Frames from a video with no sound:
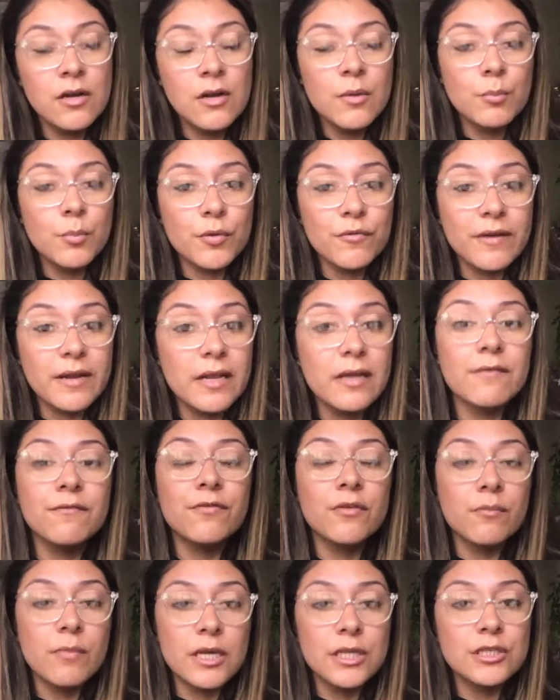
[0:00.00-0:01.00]
Providing
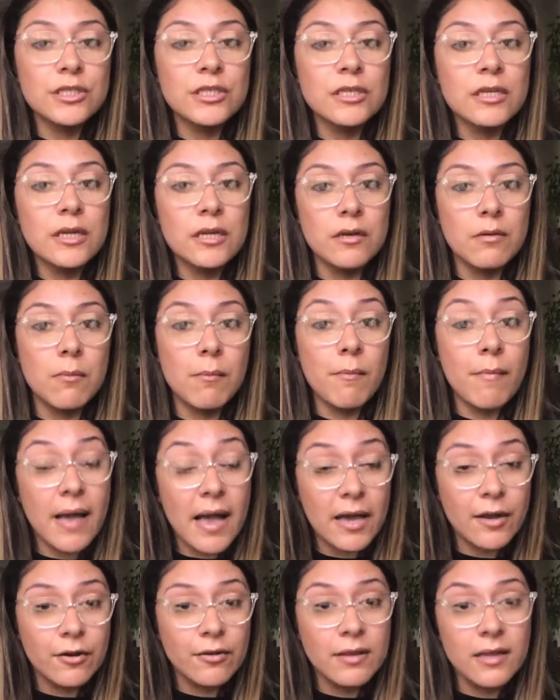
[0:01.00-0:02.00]
information in a
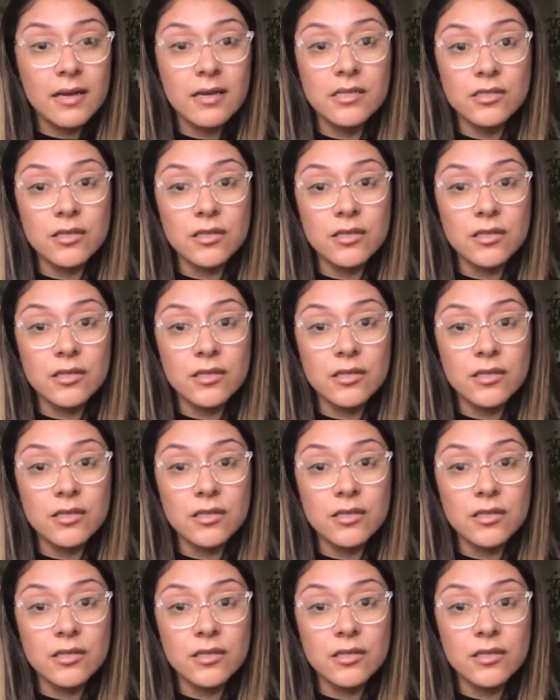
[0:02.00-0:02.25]
manner that is